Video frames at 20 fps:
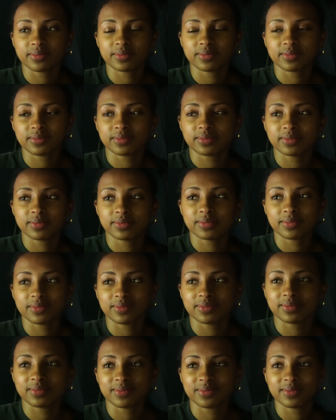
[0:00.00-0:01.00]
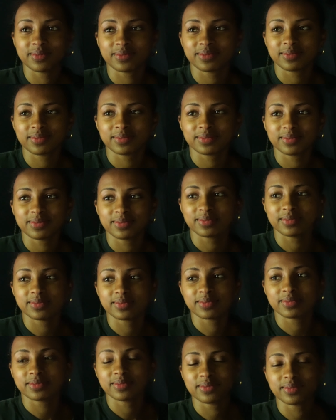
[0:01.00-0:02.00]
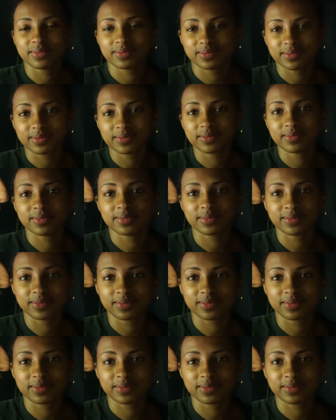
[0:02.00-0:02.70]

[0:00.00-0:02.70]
(not speaking)